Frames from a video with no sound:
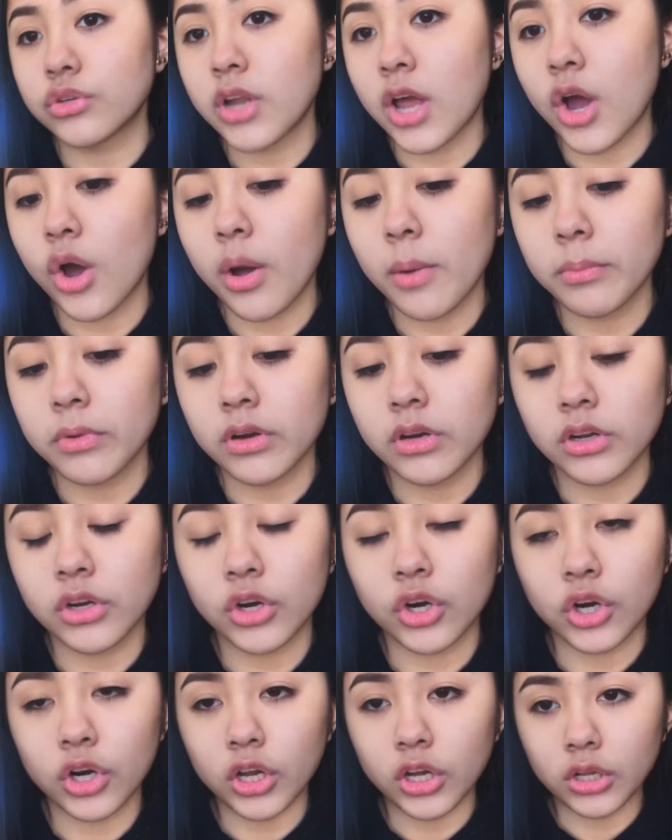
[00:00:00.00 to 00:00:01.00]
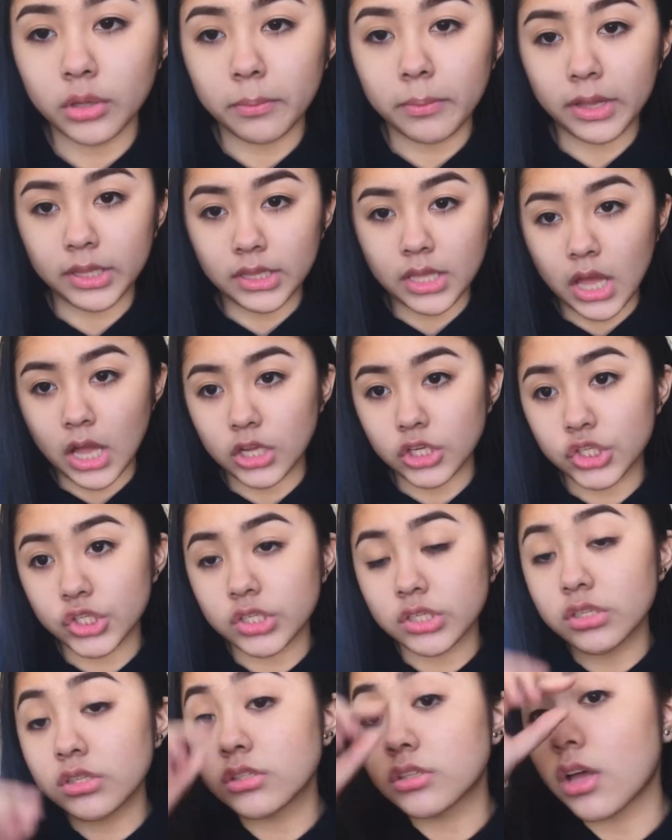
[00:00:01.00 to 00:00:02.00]
now I'm gonna curl my
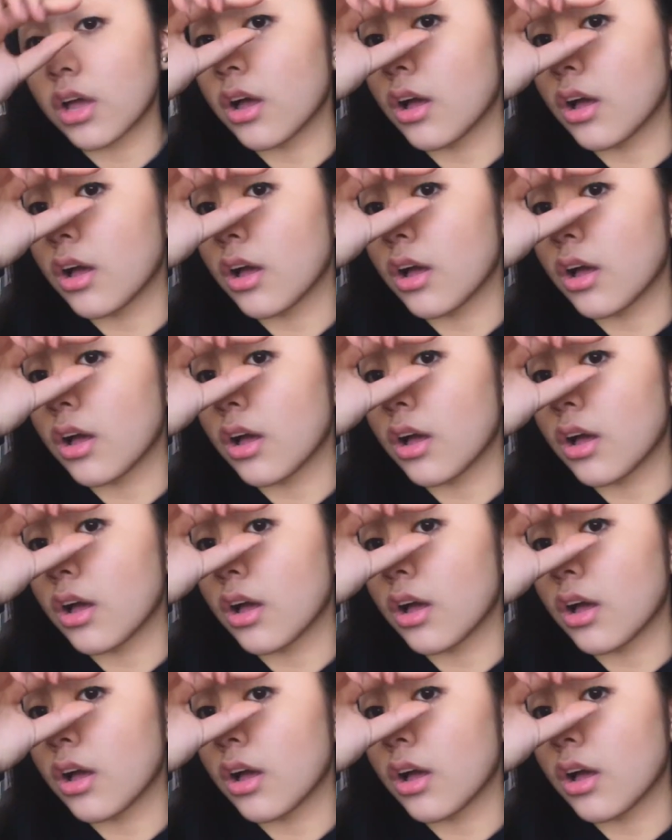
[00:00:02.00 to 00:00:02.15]
lashes.